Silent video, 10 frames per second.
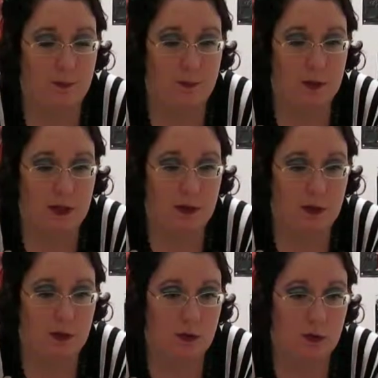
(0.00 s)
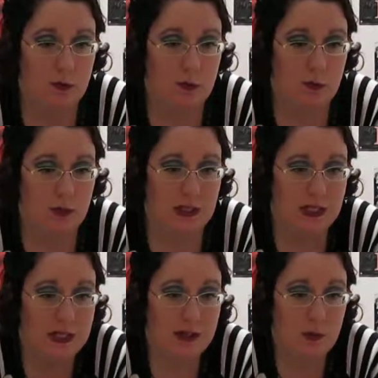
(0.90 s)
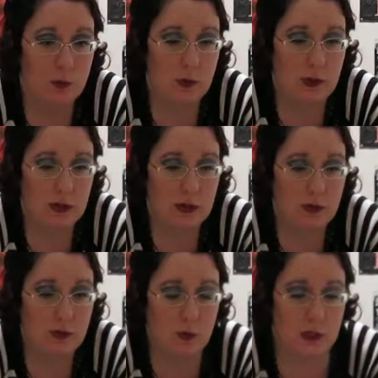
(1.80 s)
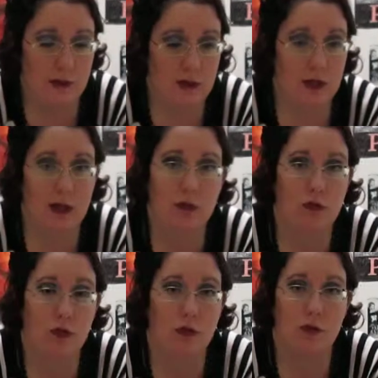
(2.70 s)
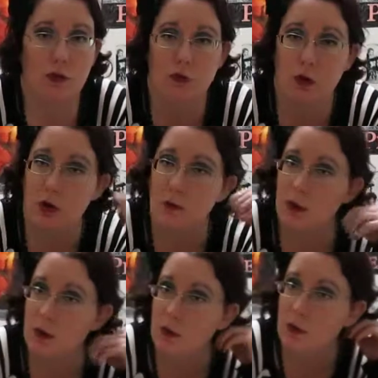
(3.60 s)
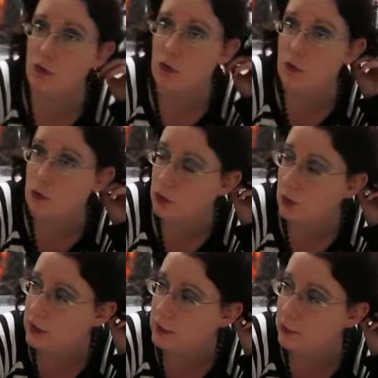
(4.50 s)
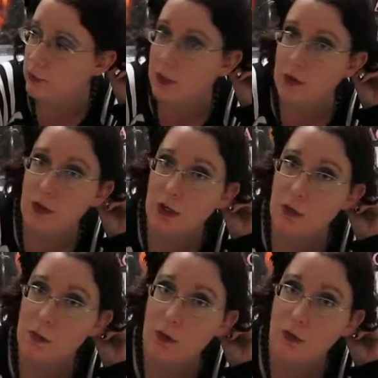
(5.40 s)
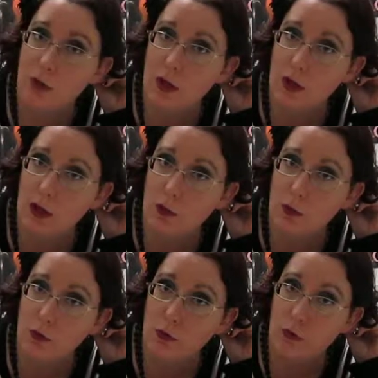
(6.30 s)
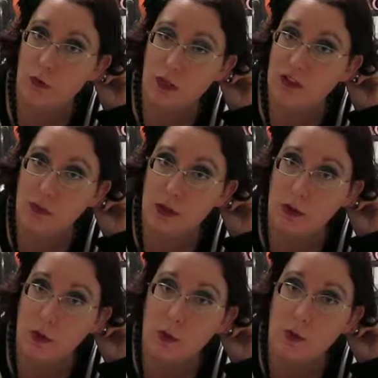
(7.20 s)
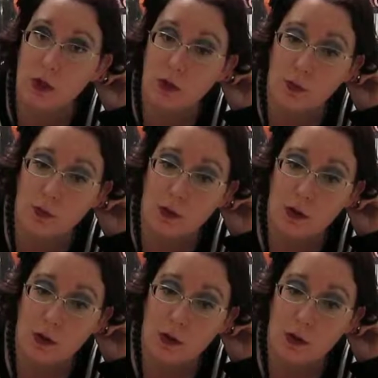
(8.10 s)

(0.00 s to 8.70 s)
Because he can't really do anything against Jean Valjean, because Jean Valjean keeps forgiving him and saying, you know, just leave me alone, you know.